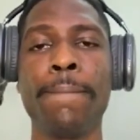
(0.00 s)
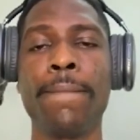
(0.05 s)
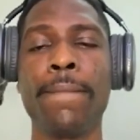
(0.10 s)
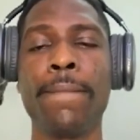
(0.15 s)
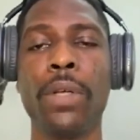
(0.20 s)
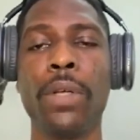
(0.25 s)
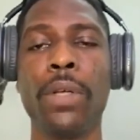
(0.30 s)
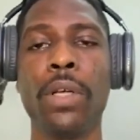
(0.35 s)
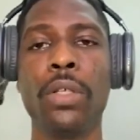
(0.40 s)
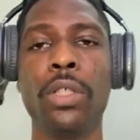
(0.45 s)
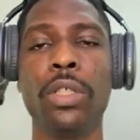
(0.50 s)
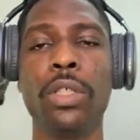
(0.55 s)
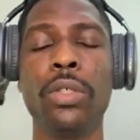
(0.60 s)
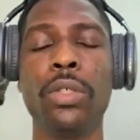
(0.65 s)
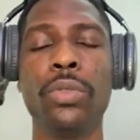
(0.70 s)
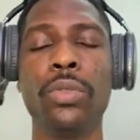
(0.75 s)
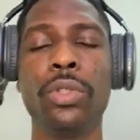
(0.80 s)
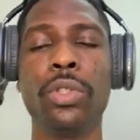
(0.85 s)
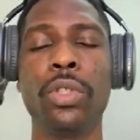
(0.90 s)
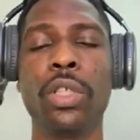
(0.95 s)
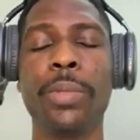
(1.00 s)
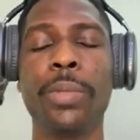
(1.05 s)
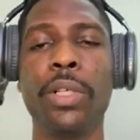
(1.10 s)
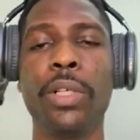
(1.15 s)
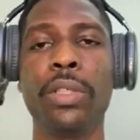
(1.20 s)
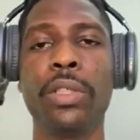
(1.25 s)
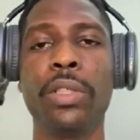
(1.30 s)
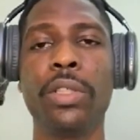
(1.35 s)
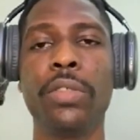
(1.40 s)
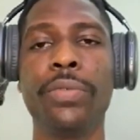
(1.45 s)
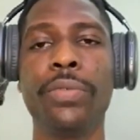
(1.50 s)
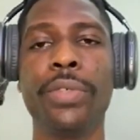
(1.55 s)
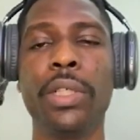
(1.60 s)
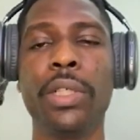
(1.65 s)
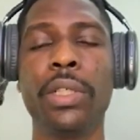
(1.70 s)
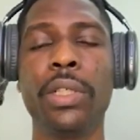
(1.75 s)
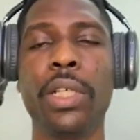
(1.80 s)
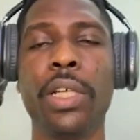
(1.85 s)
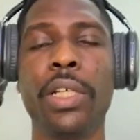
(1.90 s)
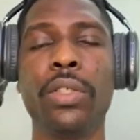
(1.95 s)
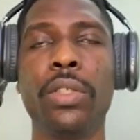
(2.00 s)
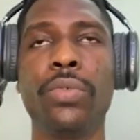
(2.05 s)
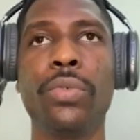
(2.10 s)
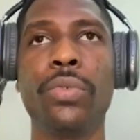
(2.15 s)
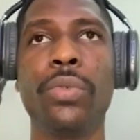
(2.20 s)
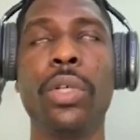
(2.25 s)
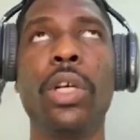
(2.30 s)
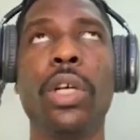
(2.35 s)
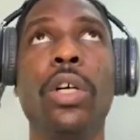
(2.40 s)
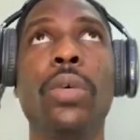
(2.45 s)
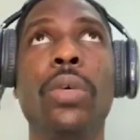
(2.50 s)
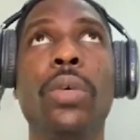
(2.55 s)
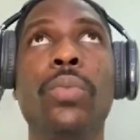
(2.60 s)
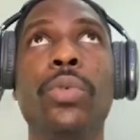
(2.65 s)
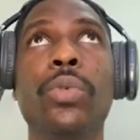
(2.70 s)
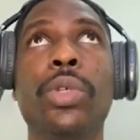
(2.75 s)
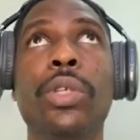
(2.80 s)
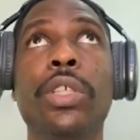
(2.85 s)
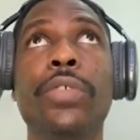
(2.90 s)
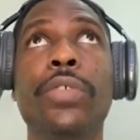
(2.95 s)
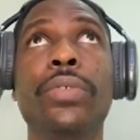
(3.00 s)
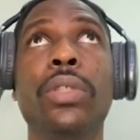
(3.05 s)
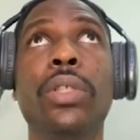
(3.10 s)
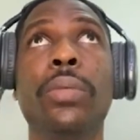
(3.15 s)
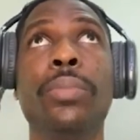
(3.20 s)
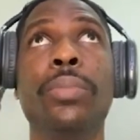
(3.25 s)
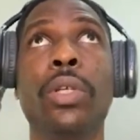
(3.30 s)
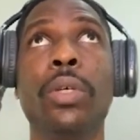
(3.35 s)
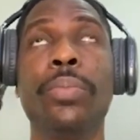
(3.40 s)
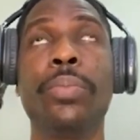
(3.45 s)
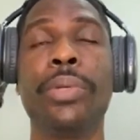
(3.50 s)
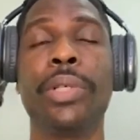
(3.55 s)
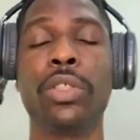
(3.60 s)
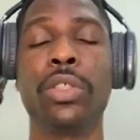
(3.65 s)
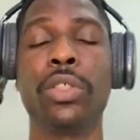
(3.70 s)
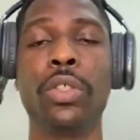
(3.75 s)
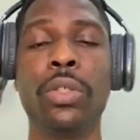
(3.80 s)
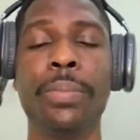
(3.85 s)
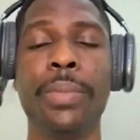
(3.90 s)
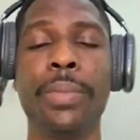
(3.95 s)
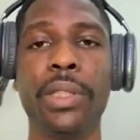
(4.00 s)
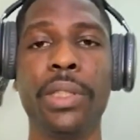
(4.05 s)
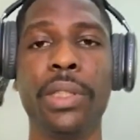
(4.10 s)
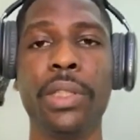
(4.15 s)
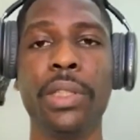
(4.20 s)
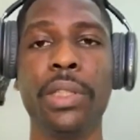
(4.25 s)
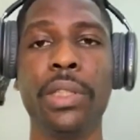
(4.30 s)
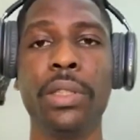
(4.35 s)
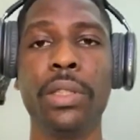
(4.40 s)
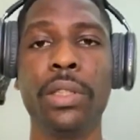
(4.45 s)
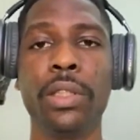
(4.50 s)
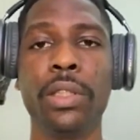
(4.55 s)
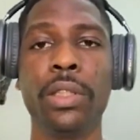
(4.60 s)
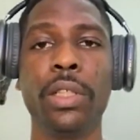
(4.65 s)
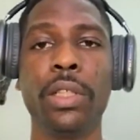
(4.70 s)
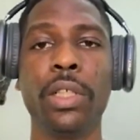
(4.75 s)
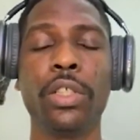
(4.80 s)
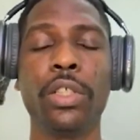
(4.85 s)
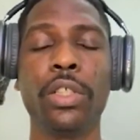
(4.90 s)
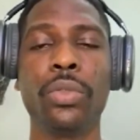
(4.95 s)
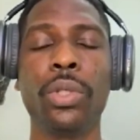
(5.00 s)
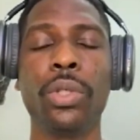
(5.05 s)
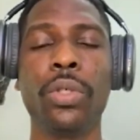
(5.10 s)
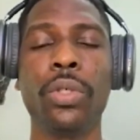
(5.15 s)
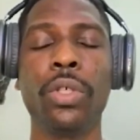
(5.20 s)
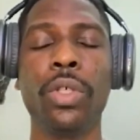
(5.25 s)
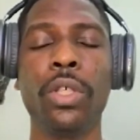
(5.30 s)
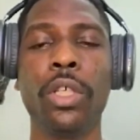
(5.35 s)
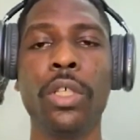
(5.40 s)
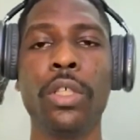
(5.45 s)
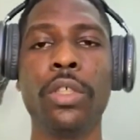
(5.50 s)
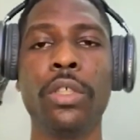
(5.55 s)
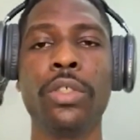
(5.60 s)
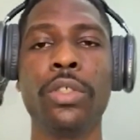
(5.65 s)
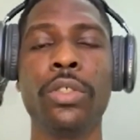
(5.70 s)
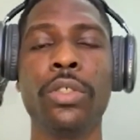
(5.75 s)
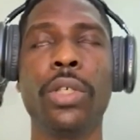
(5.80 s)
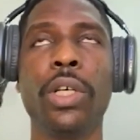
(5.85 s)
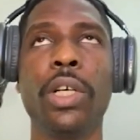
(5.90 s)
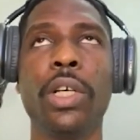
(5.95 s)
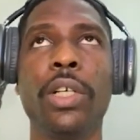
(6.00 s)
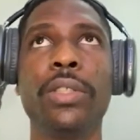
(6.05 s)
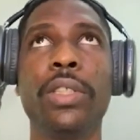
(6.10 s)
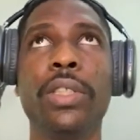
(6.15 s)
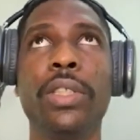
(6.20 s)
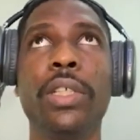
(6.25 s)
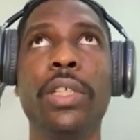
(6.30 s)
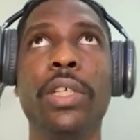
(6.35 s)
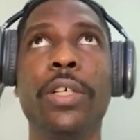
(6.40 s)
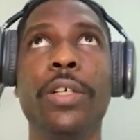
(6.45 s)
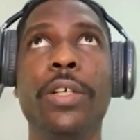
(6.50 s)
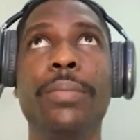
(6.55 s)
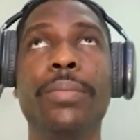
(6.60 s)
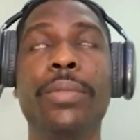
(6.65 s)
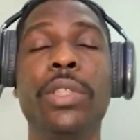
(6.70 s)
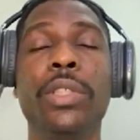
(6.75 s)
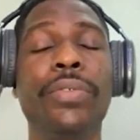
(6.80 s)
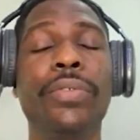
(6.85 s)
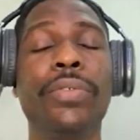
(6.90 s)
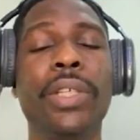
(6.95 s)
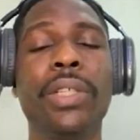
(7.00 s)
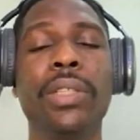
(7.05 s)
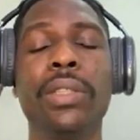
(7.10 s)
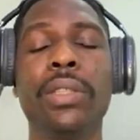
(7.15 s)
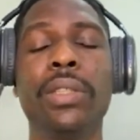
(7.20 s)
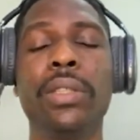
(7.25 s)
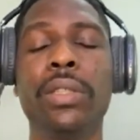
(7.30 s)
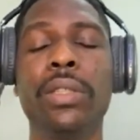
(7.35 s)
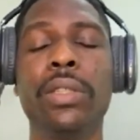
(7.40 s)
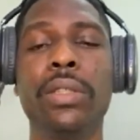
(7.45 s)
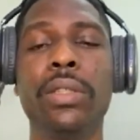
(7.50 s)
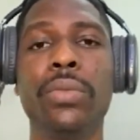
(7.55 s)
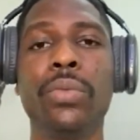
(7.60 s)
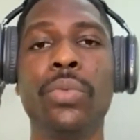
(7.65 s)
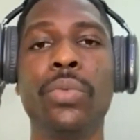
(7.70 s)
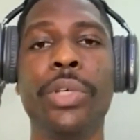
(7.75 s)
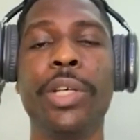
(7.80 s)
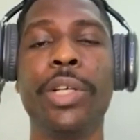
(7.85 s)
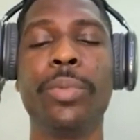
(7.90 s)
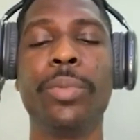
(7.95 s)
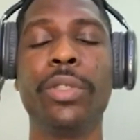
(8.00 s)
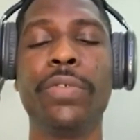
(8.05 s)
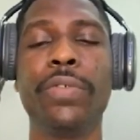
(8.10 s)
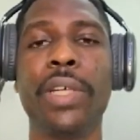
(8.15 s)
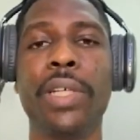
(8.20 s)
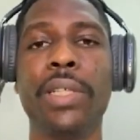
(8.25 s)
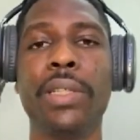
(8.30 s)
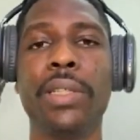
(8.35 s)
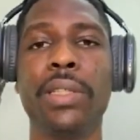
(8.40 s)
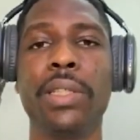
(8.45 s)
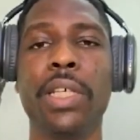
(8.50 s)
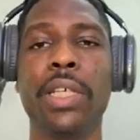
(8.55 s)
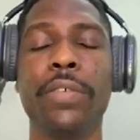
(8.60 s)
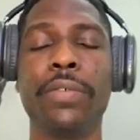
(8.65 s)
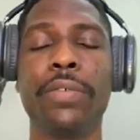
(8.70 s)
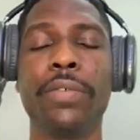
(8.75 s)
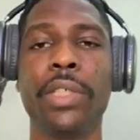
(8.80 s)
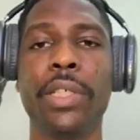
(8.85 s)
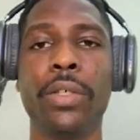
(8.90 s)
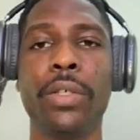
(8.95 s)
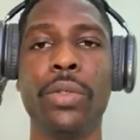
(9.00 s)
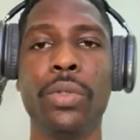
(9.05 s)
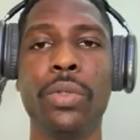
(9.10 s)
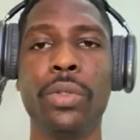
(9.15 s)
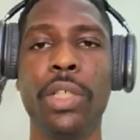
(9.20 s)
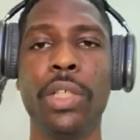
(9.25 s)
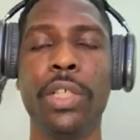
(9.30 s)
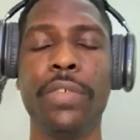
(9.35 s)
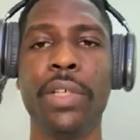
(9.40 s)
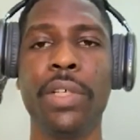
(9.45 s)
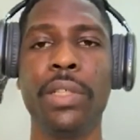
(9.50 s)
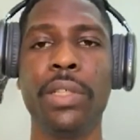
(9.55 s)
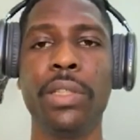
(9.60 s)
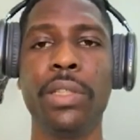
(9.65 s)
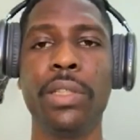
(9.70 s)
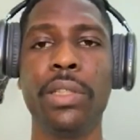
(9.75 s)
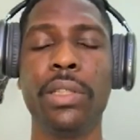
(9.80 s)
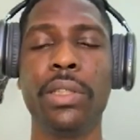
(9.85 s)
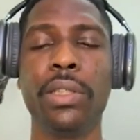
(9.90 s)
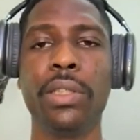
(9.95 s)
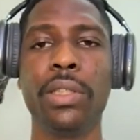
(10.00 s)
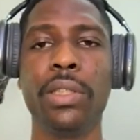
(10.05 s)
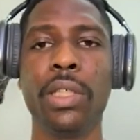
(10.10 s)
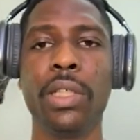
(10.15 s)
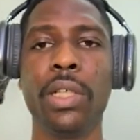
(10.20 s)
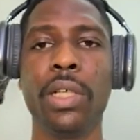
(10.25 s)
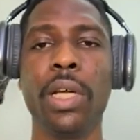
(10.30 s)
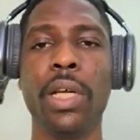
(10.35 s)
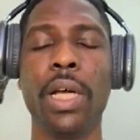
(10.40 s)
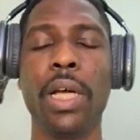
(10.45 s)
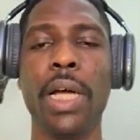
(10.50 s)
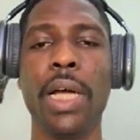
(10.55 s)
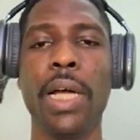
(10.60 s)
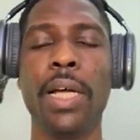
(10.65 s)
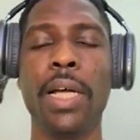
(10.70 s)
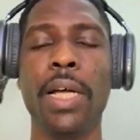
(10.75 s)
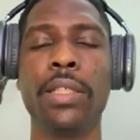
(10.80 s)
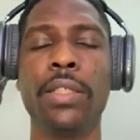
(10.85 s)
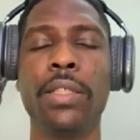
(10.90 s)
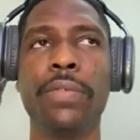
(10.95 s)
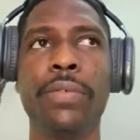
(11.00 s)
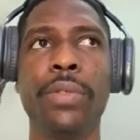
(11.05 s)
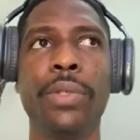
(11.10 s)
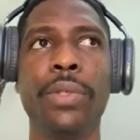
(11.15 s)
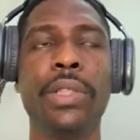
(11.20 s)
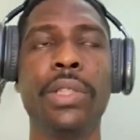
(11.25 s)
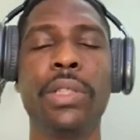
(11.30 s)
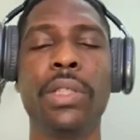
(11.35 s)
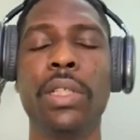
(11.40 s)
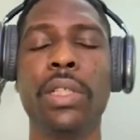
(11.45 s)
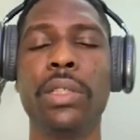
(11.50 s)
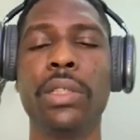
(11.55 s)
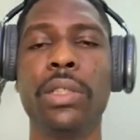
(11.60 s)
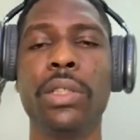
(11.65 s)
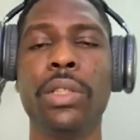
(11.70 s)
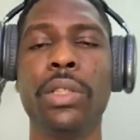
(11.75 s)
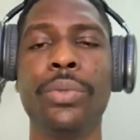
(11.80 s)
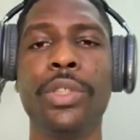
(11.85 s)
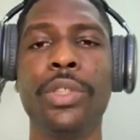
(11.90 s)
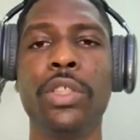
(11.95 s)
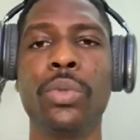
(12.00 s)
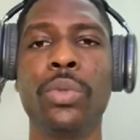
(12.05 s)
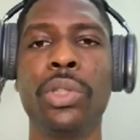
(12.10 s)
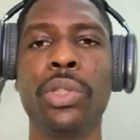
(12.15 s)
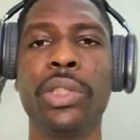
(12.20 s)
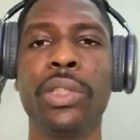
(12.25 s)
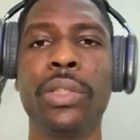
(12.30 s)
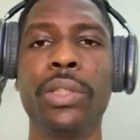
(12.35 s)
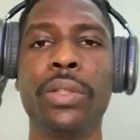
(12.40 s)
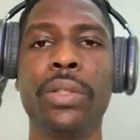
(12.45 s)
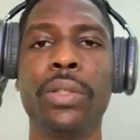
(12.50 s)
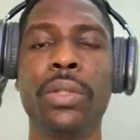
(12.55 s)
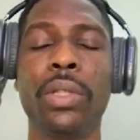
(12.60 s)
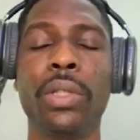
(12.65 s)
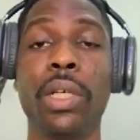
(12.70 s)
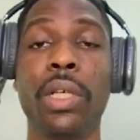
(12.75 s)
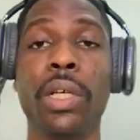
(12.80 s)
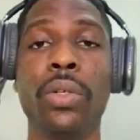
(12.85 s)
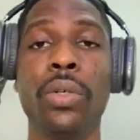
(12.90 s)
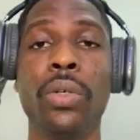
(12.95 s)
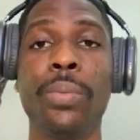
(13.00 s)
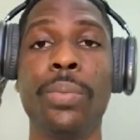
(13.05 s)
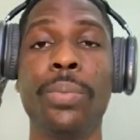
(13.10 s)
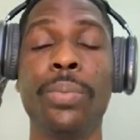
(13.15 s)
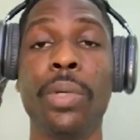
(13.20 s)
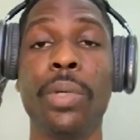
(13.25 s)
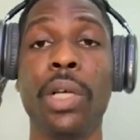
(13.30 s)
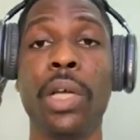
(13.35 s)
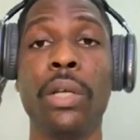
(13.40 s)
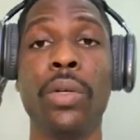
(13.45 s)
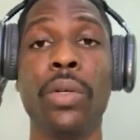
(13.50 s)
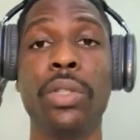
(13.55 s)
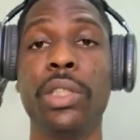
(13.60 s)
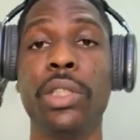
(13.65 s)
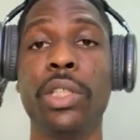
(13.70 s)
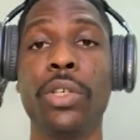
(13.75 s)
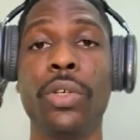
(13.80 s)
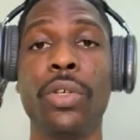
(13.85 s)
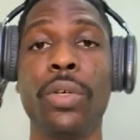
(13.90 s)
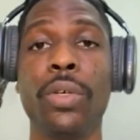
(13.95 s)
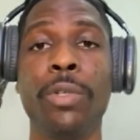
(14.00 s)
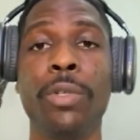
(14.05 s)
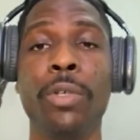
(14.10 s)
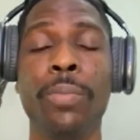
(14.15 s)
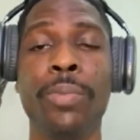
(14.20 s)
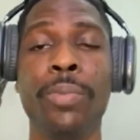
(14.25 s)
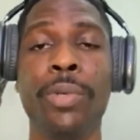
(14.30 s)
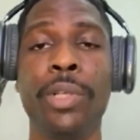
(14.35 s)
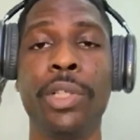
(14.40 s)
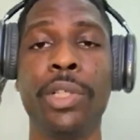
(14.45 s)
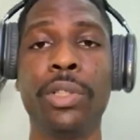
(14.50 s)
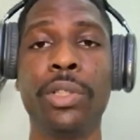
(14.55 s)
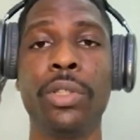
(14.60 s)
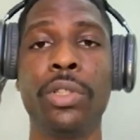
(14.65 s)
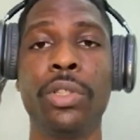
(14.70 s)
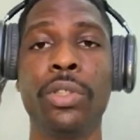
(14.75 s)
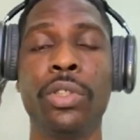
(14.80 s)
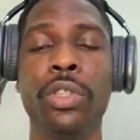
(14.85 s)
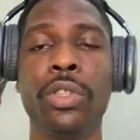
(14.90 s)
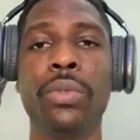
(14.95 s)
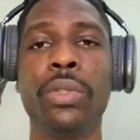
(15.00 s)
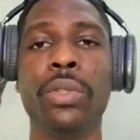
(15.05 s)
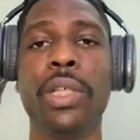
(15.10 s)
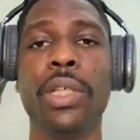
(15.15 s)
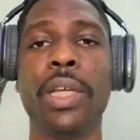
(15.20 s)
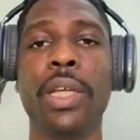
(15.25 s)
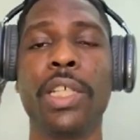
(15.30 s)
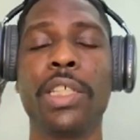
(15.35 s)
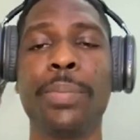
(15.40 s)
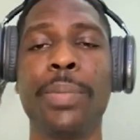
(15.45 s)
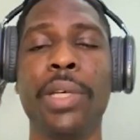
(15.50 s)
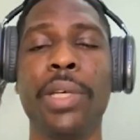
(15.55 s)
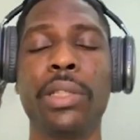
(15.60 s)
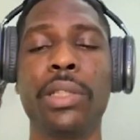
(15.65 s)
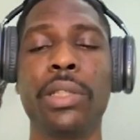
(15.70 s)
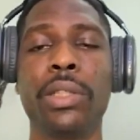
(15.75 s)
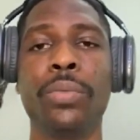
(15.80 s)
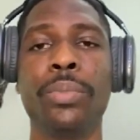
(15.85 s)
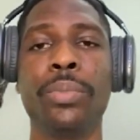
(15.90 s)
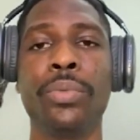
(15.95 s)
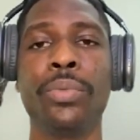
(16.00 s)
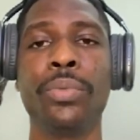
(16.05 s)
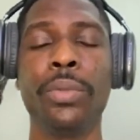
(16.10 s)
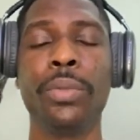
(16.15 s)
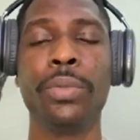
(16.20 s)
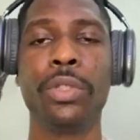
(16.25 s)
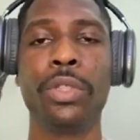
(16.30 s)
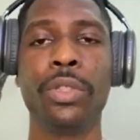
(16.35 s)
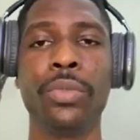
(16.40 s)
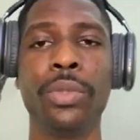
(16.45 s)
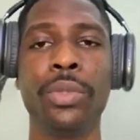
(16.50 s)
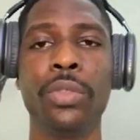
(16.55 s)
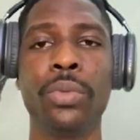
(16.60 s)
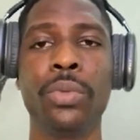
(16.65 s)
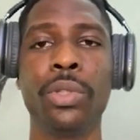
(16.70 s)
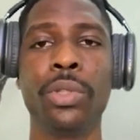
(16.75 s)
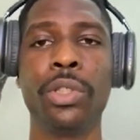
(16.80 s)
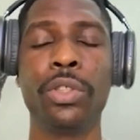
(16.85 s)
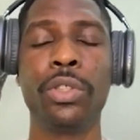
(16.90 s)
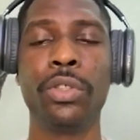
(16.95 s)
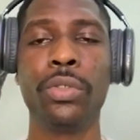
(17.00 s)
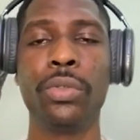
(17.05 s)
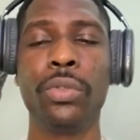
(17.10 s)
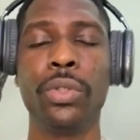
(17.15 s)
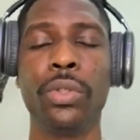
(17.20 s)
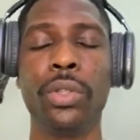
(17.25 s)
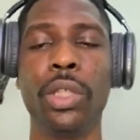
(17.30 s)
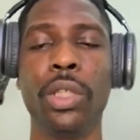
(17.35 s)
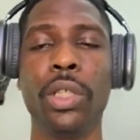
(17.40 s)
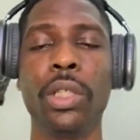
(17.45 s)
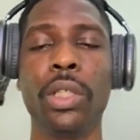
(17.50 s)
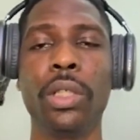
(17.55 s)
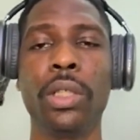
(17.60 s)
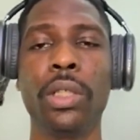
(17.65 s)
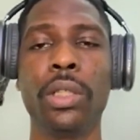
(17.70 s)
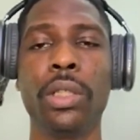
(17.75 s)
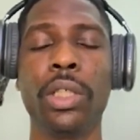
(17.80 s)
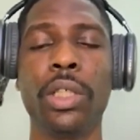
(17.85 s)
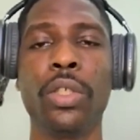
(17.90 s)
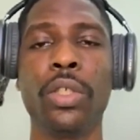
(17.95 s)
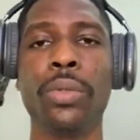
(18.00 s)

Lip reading: We talk about different kind of even a blood pressure machine as well. So I would say different wearable devices have their own advantages. And for instance, your wristwatch cannot tell your blood pressure. So you wouldn't expect your wristwatch to check your